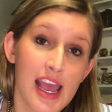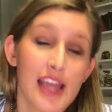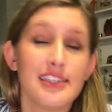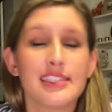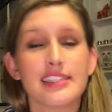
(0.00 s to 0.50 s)

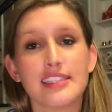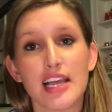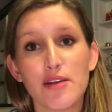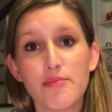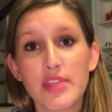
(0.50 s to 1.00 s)
And to
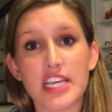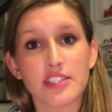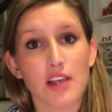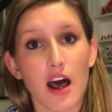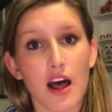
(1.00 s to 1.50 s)
sum
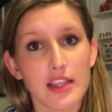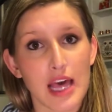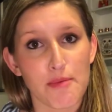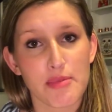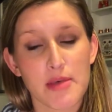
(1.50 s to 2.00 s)
this all
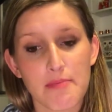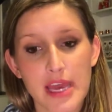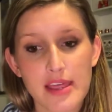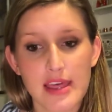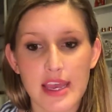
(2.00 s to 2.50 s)
up, the
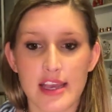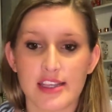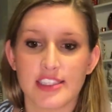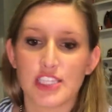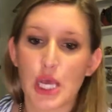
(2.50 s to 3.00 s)
big thing
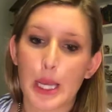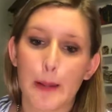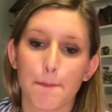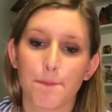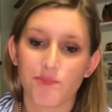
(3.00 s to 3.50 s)
is
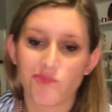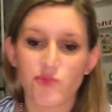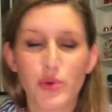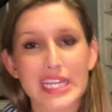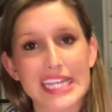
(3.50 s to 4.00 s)

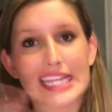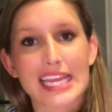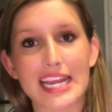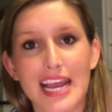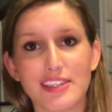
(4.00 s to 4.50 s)
really the
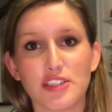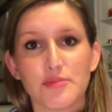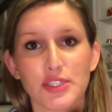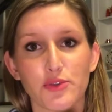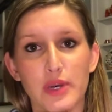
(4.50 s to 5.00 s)
connection
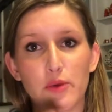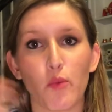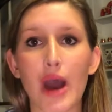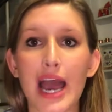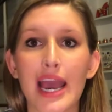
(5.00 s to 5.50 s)
between
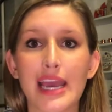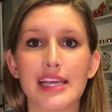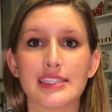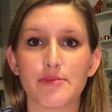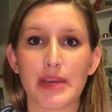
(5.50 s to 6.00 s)
why
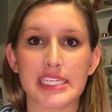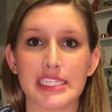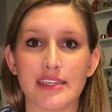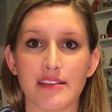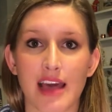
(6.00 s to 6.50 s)
it's a big
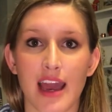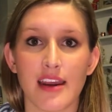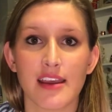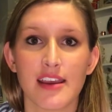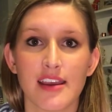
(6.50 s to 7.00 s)
deal
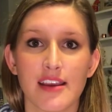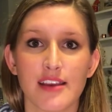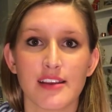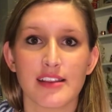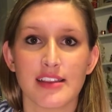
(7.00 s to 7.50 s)
that
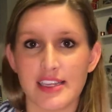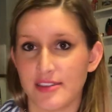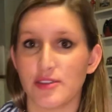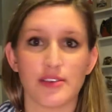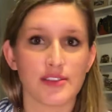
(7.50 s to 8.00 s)

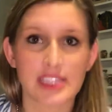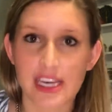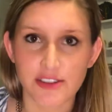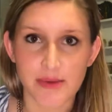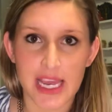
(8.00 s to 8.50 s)
this
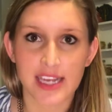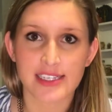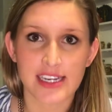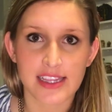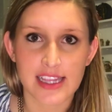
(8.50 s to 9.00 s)
salesman
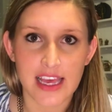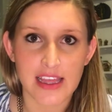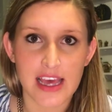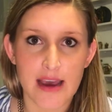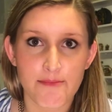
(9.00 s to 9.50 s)
didn't
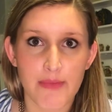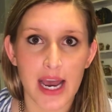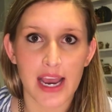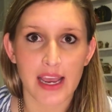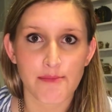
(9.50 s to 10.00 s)
think that
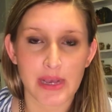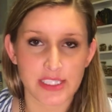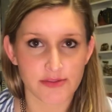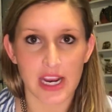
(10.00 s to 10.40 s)
my best